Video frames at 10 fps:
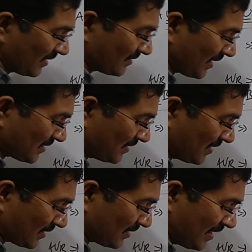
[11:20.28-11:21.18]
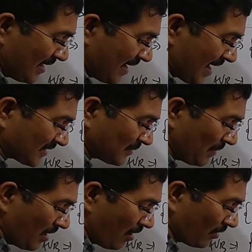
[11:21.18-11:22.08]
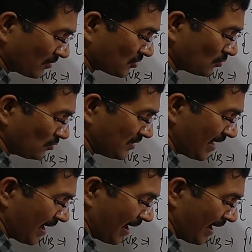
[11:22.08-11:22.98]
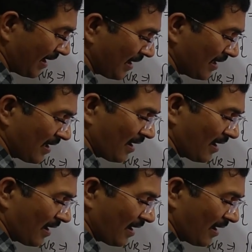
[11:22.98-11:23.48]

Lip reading: such that x belongs to A